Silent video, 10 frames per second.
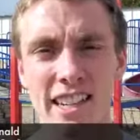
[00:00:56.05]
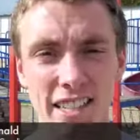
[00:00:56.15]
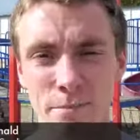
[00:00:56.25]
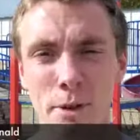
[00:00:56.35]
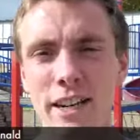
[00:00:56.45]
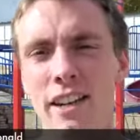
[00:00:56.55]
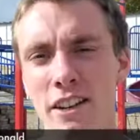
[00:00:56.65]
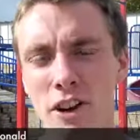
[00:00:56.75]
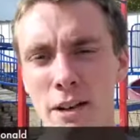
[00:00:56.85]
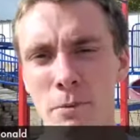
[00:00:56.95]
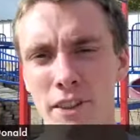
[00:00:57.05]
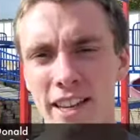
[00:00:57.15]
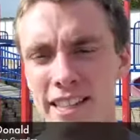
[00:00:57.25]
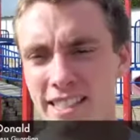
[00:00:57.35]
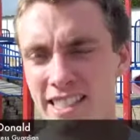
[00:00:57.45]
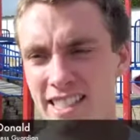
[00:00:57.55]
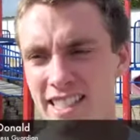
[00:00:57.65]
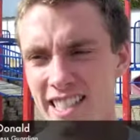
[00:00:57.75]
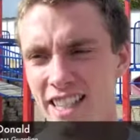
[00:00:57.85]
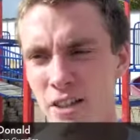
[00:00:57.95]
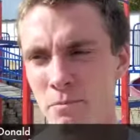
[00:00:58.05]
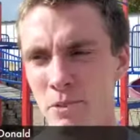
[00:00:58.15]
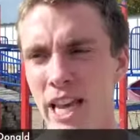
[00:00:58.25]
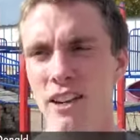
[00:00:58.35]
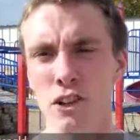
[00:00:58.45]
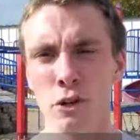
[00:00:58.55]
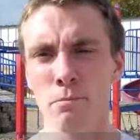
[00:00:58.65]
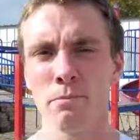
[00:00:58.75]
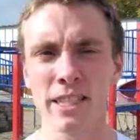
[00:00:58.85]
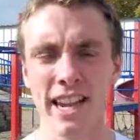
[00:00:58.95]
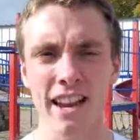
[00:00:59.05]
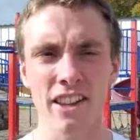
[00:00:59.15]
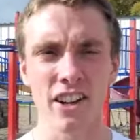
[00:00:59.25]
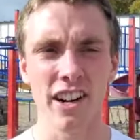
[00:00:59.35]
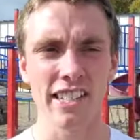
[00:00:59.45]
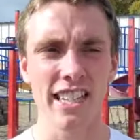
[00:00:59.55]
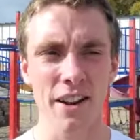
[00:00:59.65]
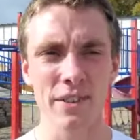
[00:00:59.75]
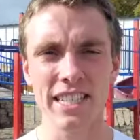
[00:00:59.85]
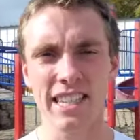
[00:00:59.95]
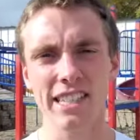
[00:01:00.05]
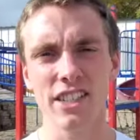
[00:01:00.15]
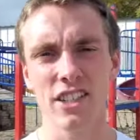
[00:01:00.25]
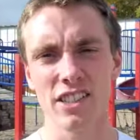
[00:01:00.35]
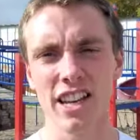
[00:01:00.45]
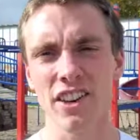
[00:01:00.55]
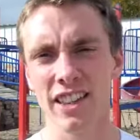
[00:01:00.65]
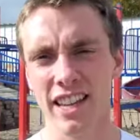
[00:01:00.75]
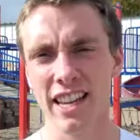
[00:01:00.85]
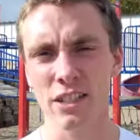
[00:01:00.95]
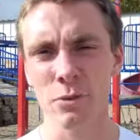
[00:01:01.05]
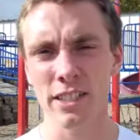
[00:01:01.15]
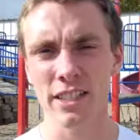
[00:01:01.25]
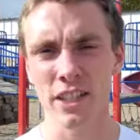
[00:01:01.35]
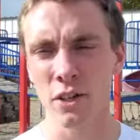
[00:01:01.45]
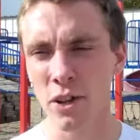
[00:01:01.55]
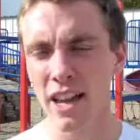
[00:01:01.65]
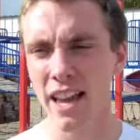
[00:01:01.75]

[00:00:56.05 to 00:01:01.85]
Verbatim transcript: it's a pretty incredible thing just to see them get a group together instead of a teacher telling the kids what to do.